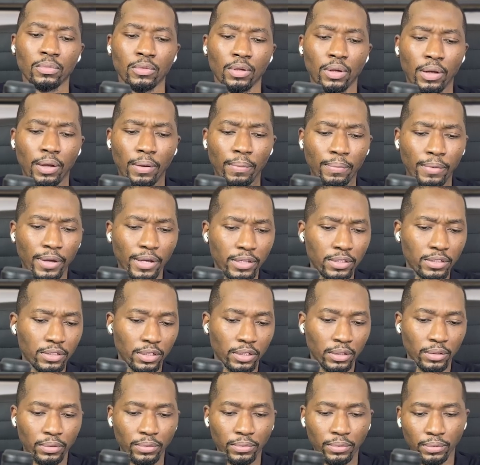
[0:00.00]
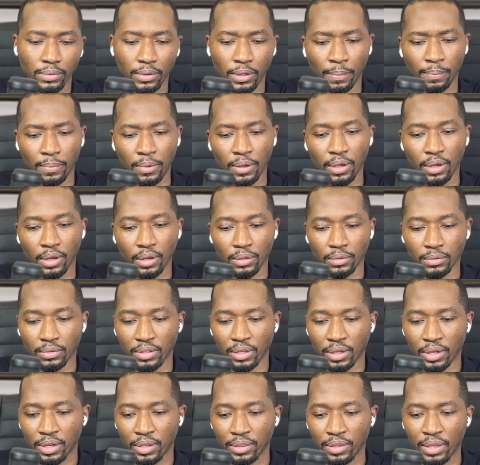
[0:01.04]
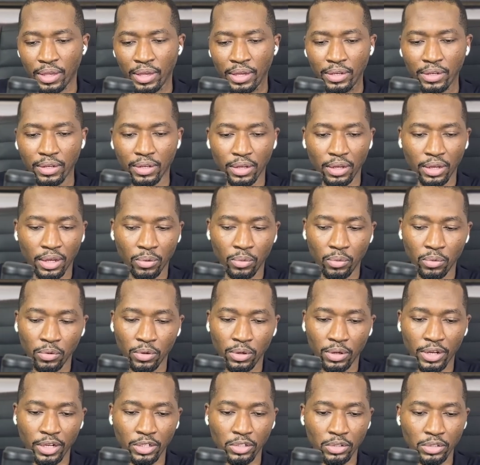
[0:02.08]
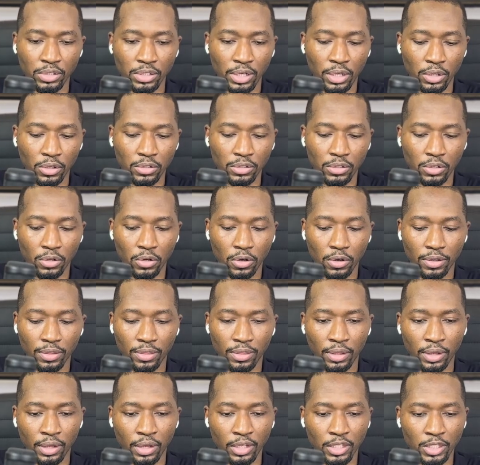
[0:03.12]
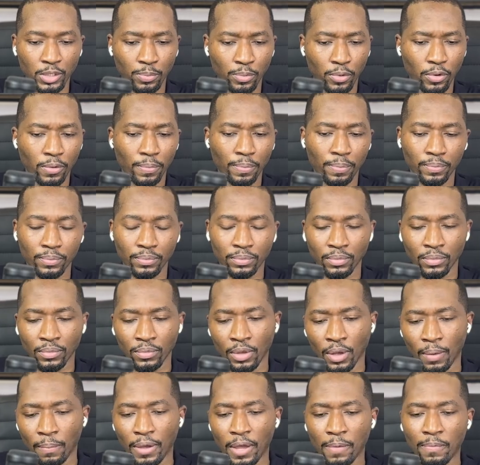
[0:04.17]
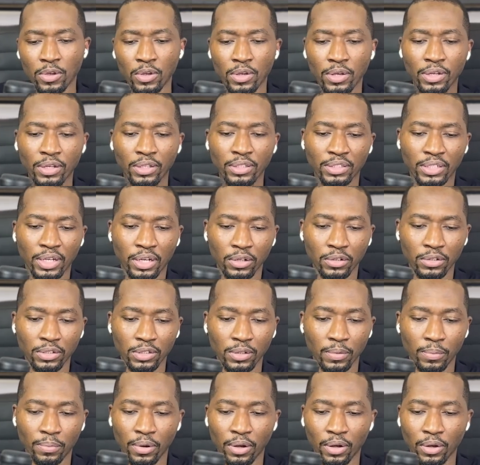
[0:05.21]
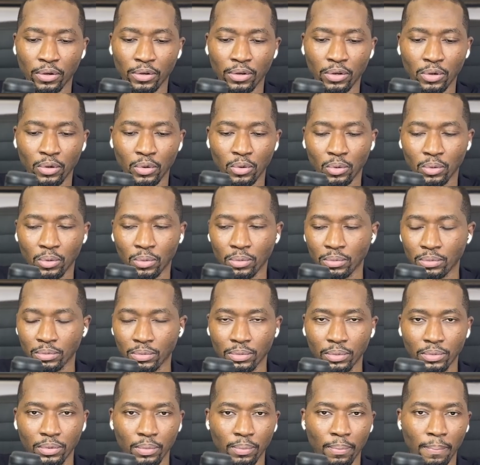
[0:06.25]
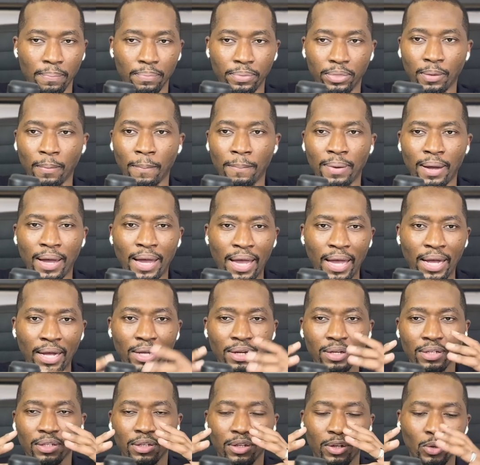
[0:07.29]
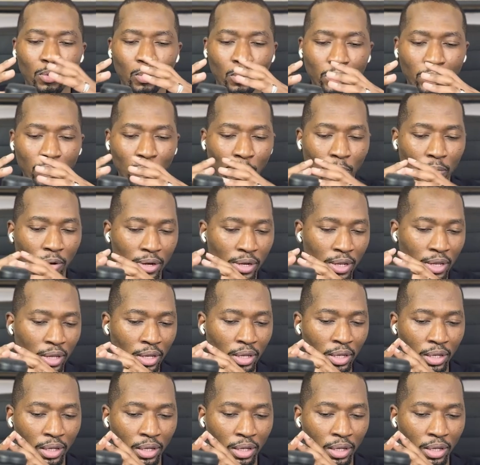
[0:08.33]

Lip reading: Amazing. I mean, yeah, the NDA wouldn't let you tell us a lot of things, but maybe you can tell us about, the bag, the money.